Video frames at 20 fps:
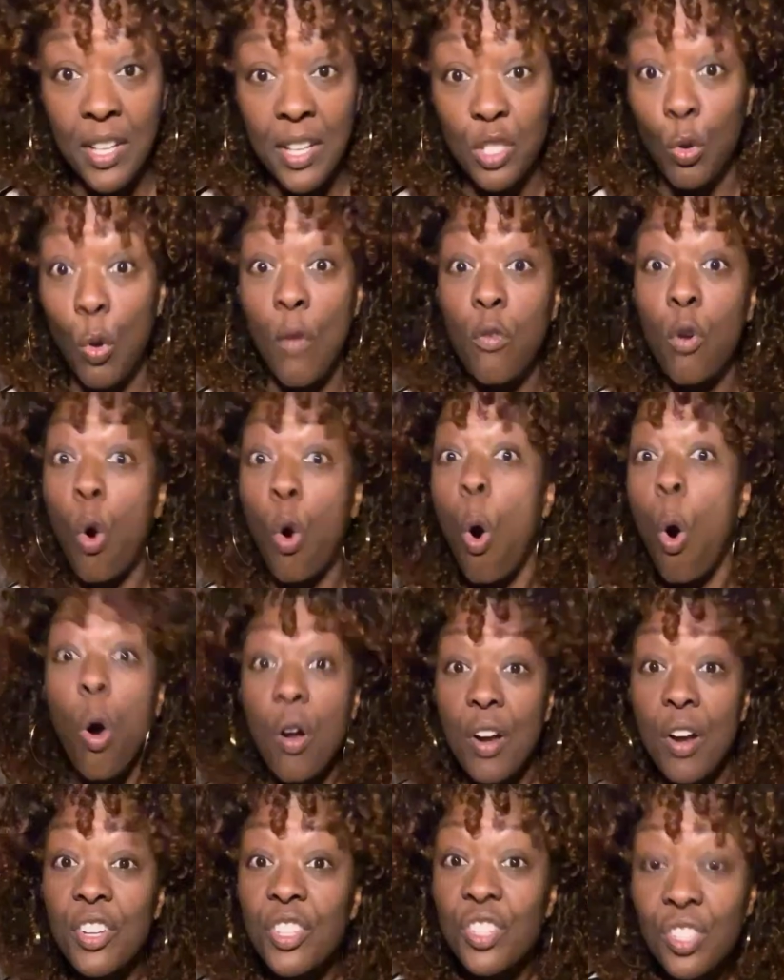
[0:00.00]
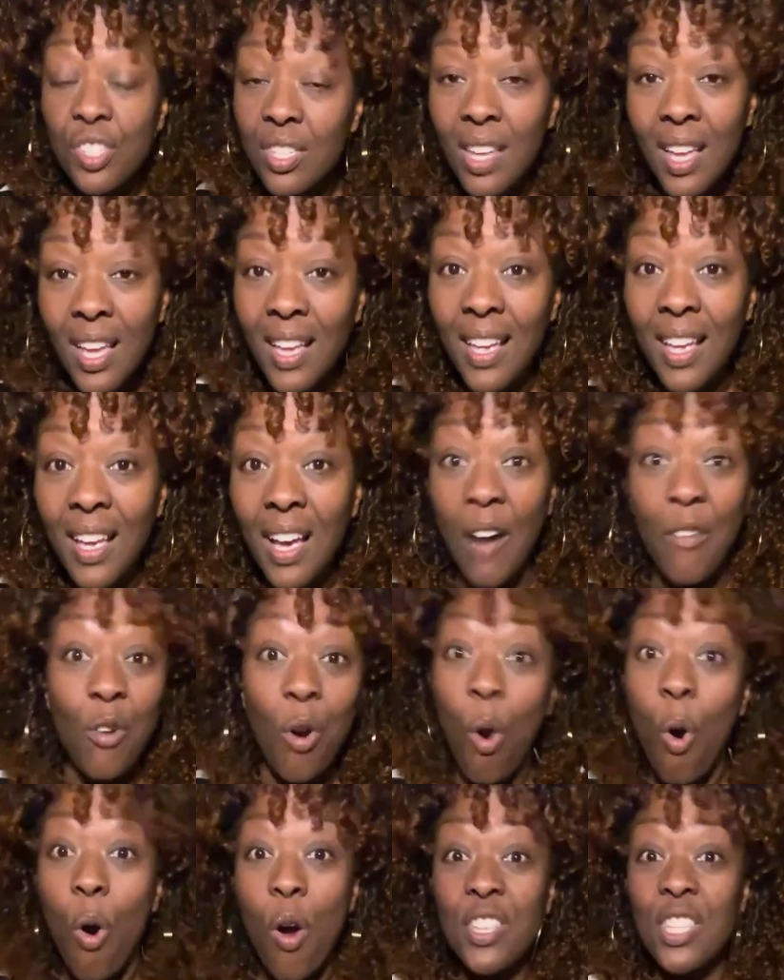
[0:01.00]
So of course,
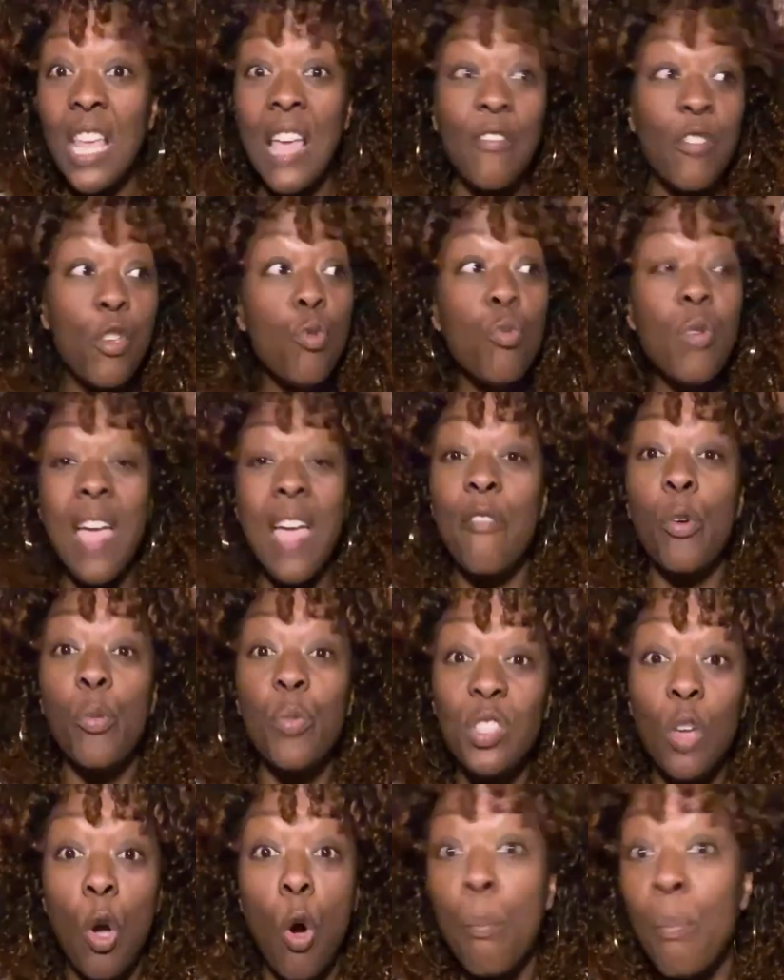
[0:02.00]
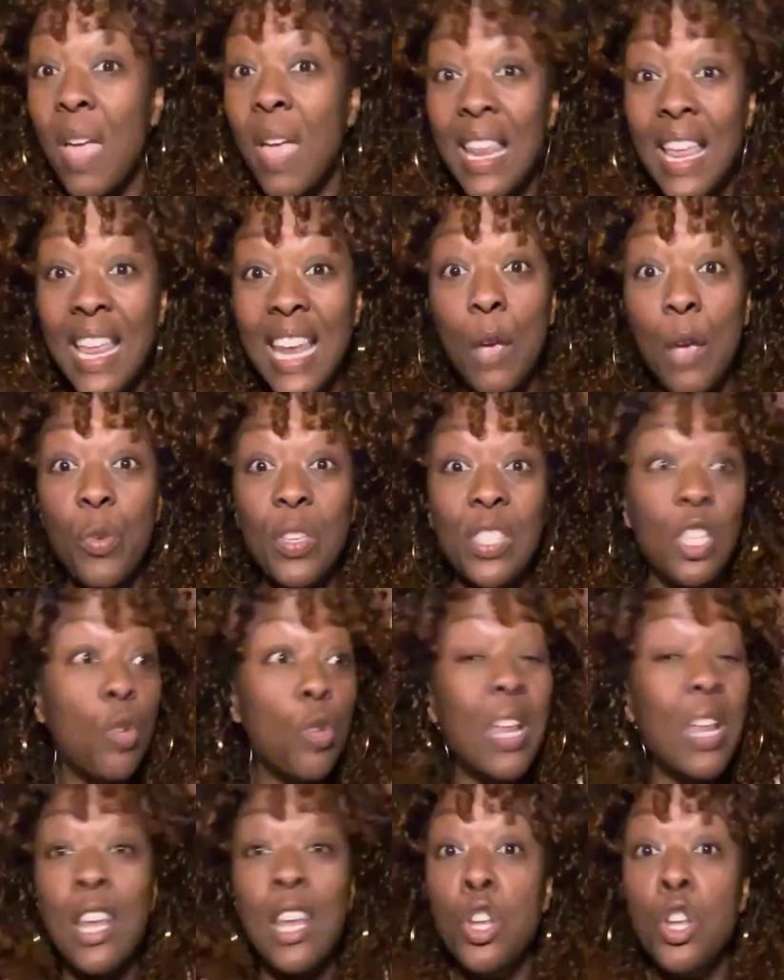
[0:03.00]
if it was omitted, it was, you
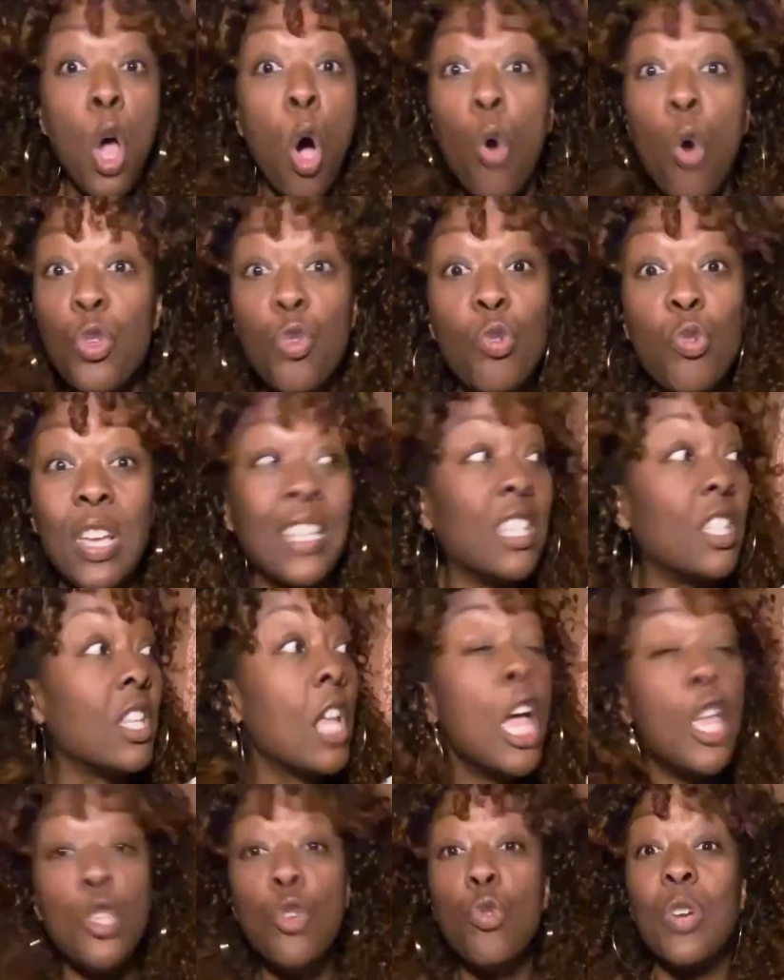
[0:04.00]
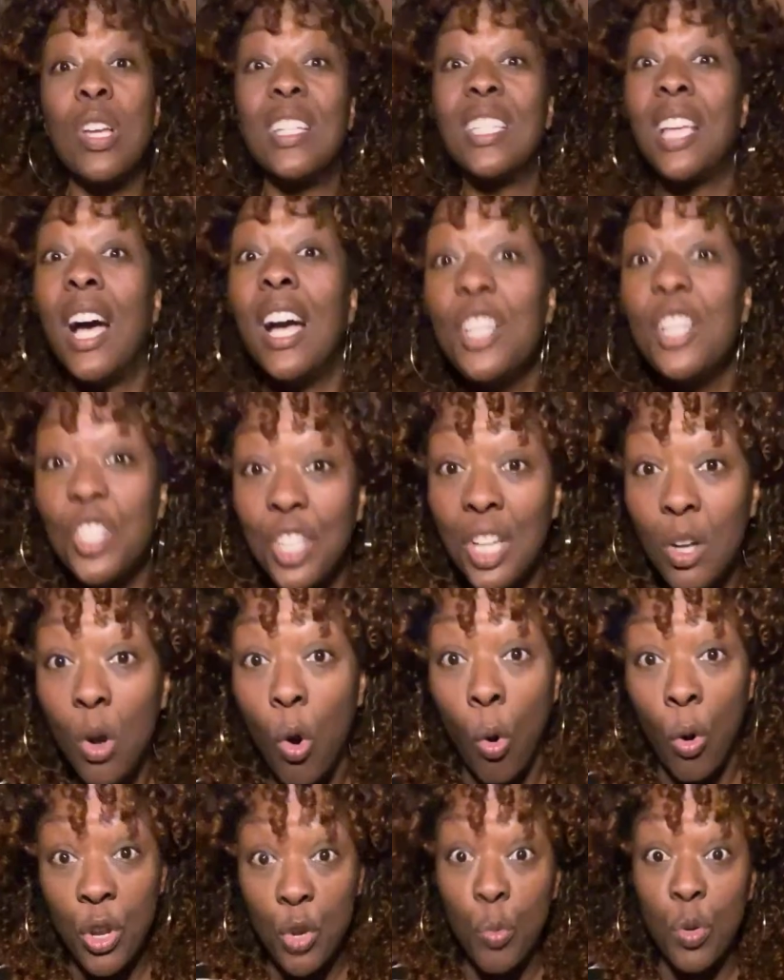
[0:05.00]
didn't know you could touch it,
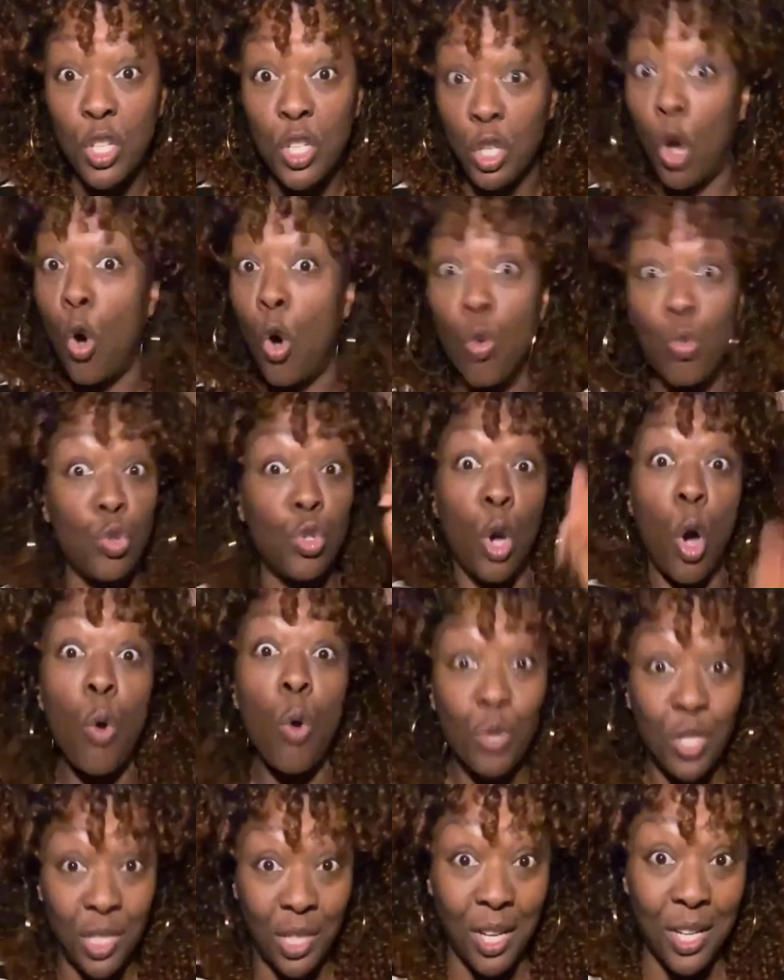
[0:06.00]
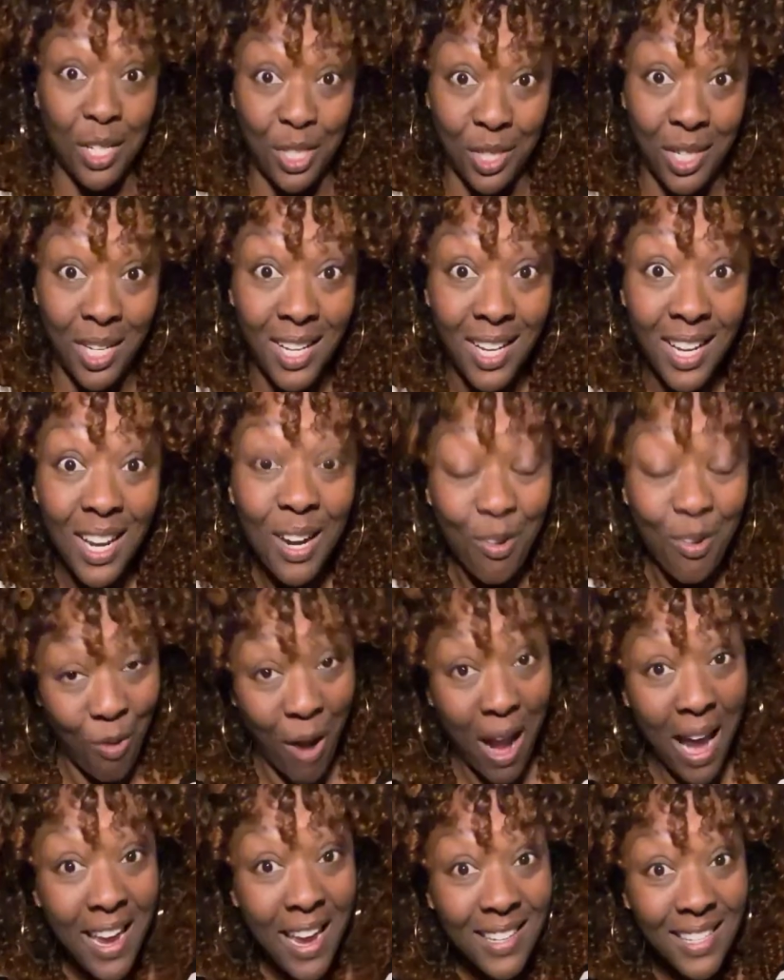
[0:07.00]
or you were told don't touch it,
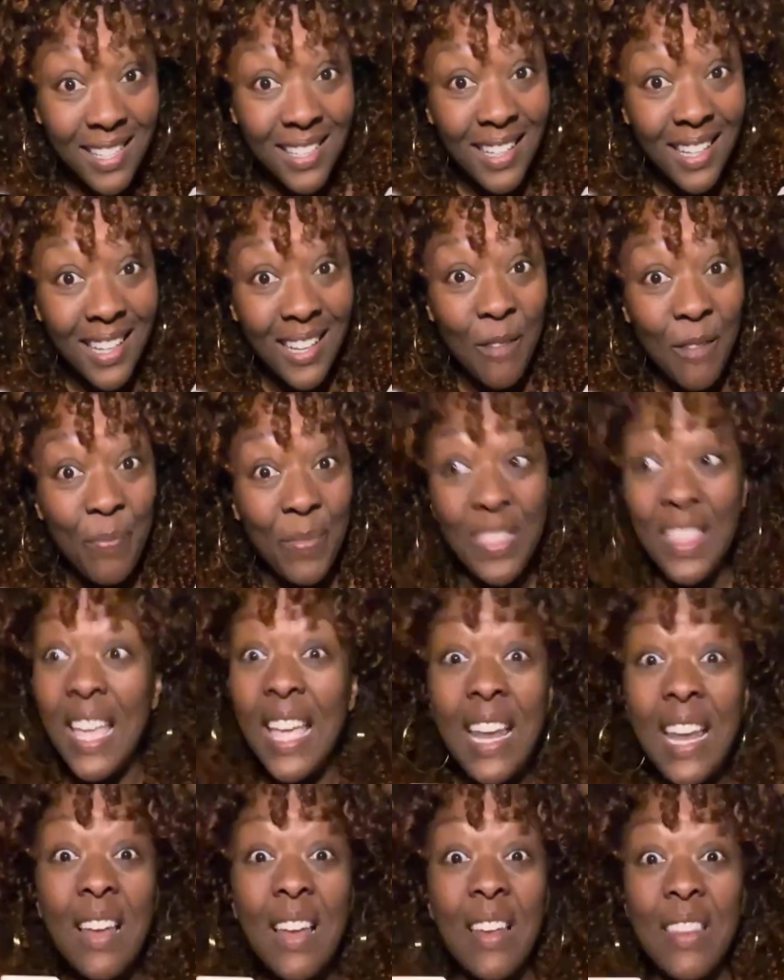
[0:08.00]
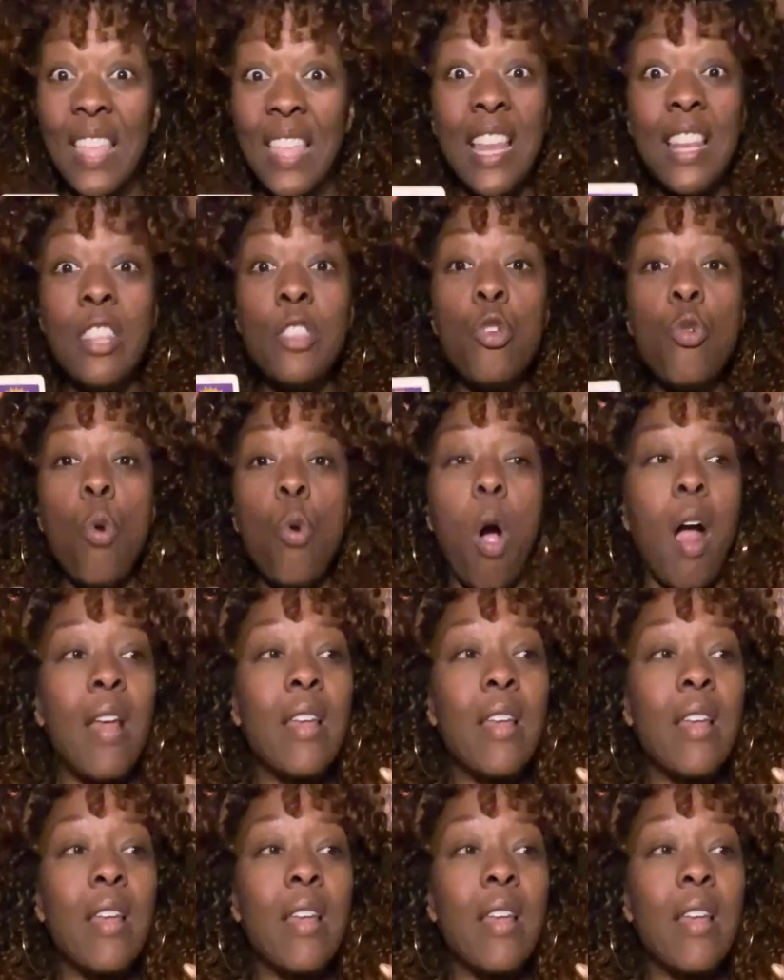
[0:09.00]
right? Then you're